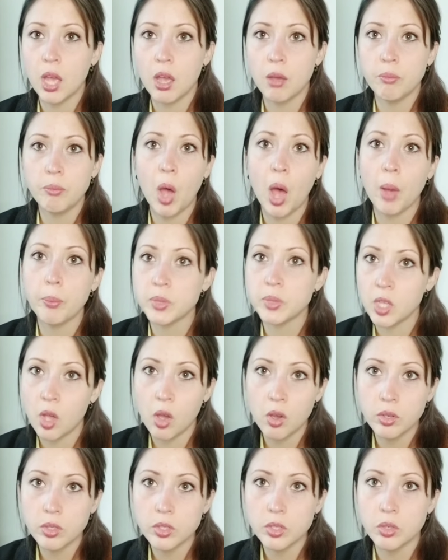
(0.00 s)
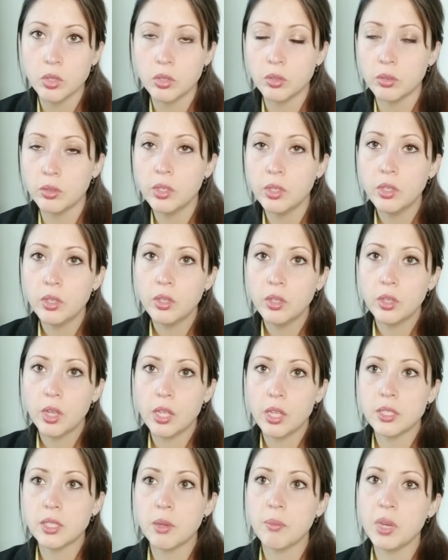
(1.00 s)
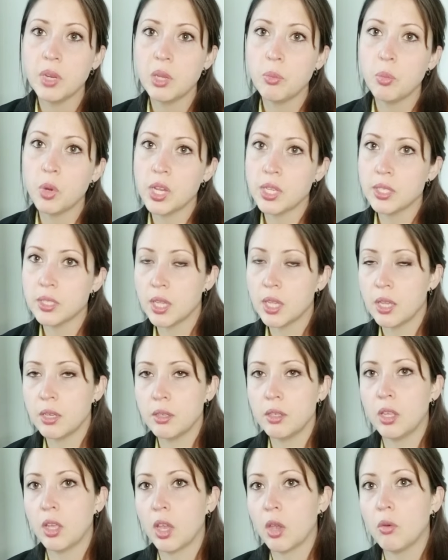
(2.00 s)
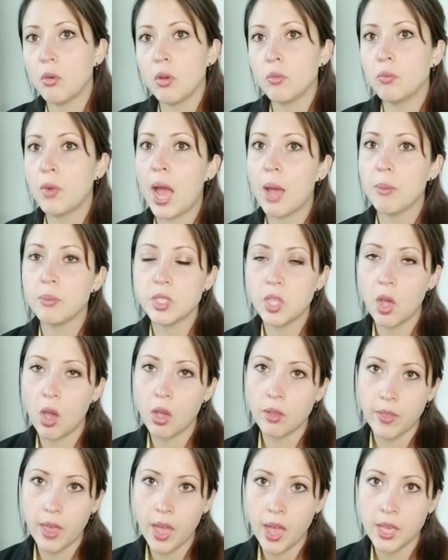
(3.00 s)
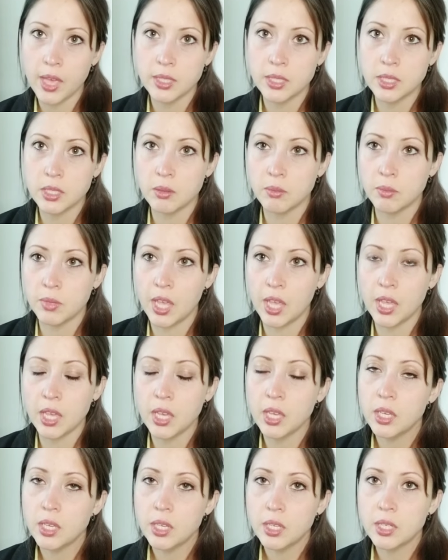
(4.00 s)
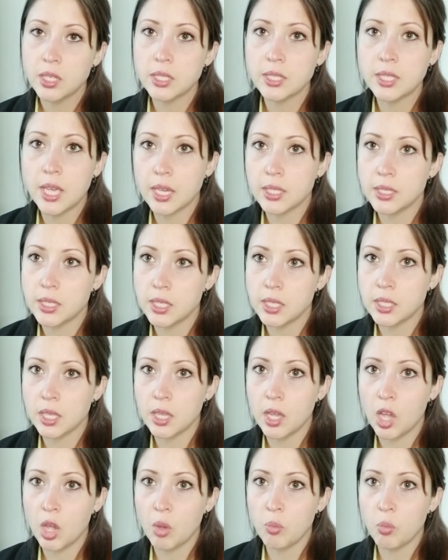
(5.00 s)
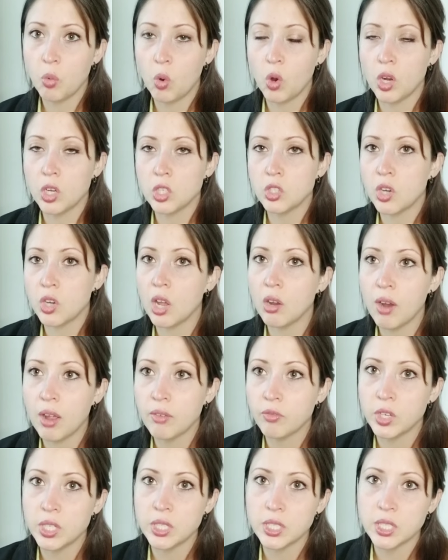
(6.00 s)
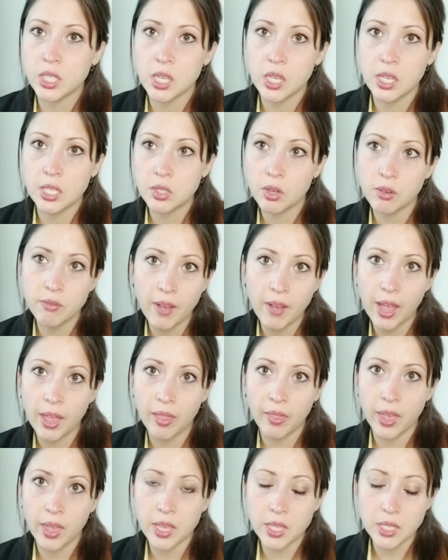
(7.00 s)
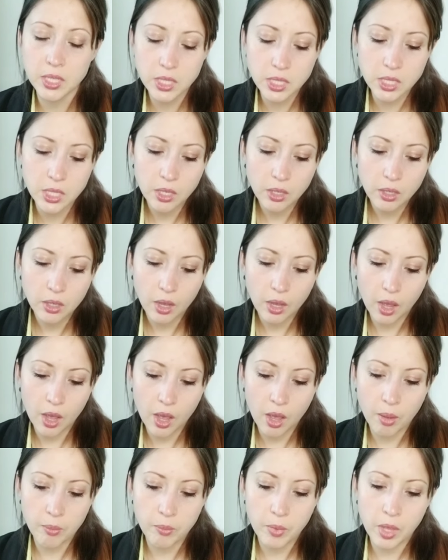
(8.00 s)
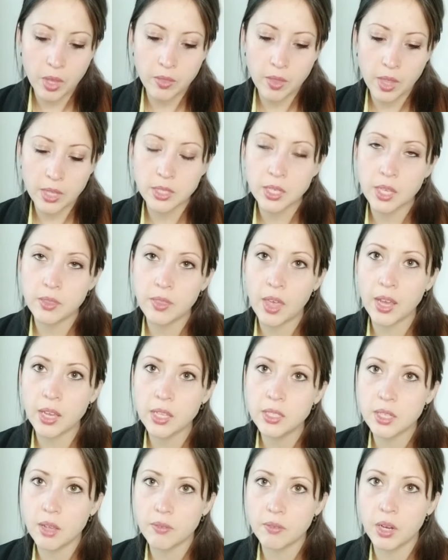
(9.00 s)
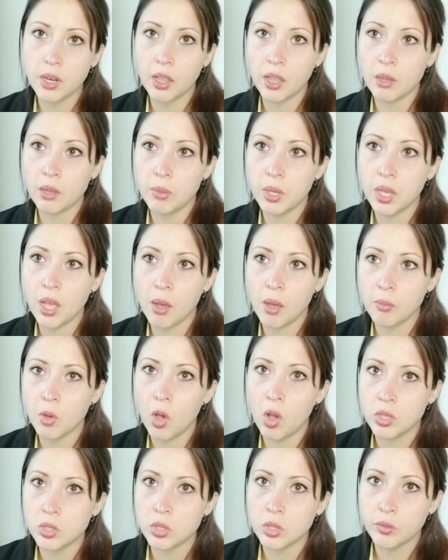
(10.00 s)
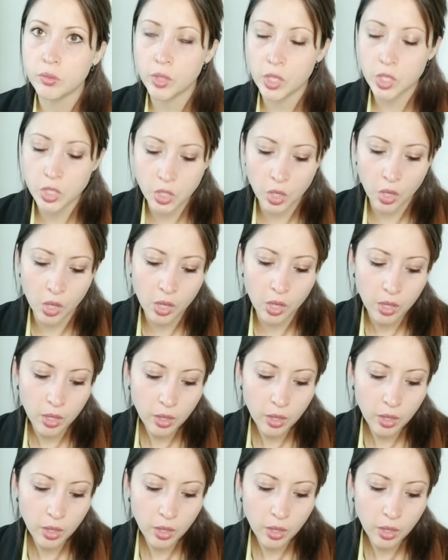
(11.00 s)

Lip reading: pop songs, and somebody brings in a rap song that has some like sexism or drug references or violence, and that can definitely become controversial.